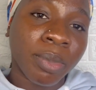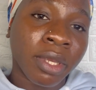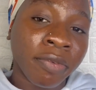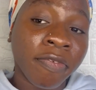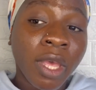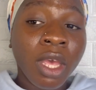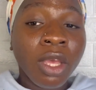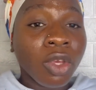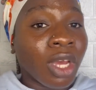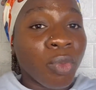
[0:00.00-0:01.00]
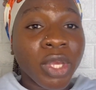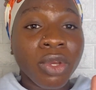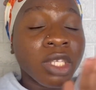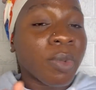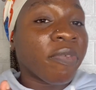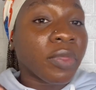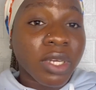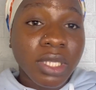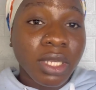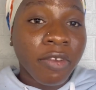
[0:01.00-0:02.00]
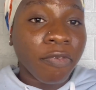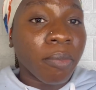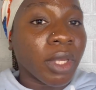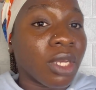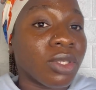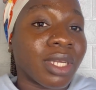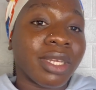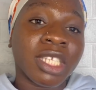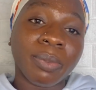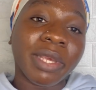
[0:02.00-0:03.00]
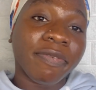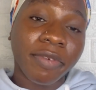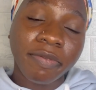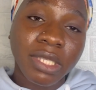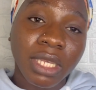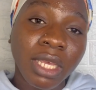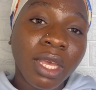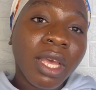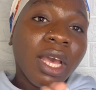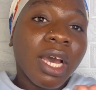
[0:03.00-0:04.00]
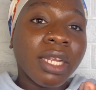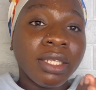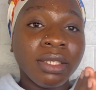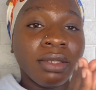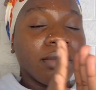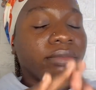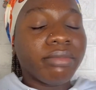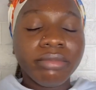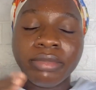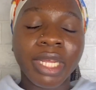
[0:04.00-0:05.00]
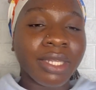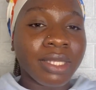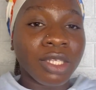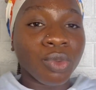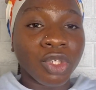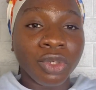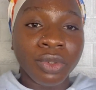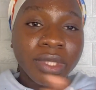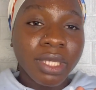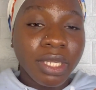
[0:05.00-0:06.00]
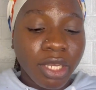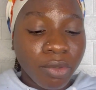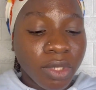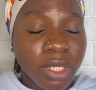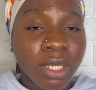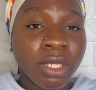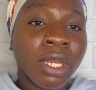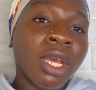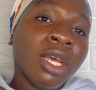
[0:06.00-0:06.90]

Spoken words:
You can wear your SPF 30. For me, I use an SPF 50, and that's it with your skincare routine.